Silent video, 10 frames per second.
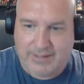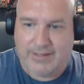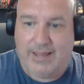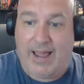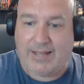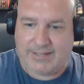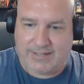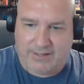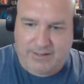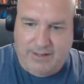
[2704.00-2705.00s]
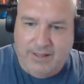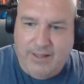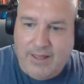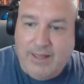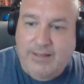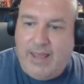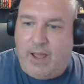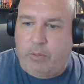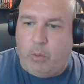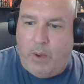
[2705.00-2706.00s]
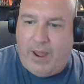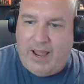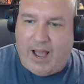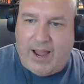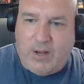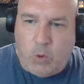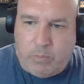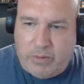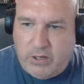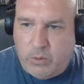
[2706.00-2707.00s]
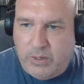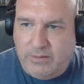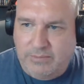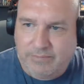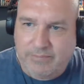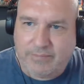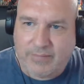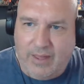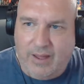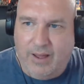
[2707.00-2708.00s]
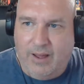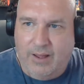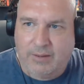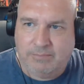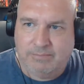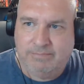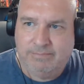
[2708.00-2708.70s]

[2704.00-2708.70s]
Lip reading: Yes. Yeah, the way I normally do it, I'll